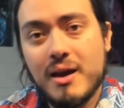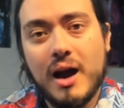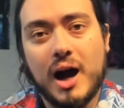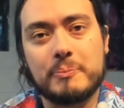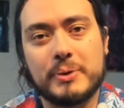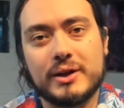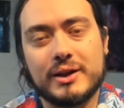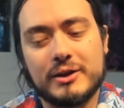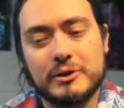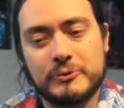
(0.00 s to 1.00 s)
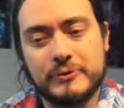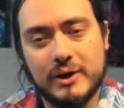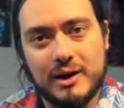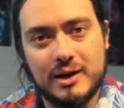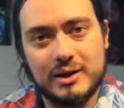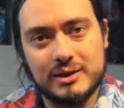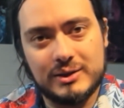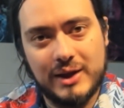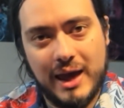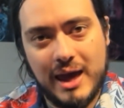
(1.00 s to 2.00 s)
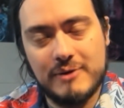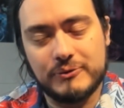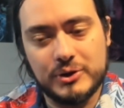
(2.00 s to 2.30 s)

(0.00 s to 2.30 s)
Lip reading: But if every